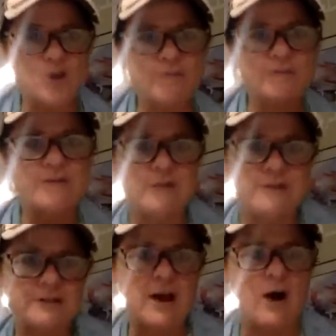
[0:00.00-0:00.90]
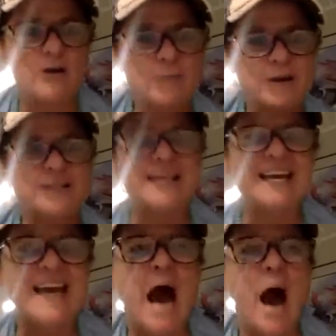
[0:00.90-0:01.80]
Joyfully, freely,
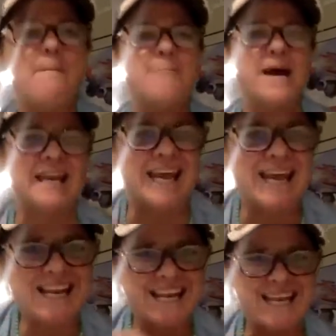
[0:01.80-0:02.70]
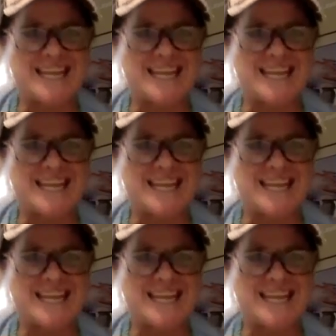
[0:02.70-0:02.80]
ultimately abundant?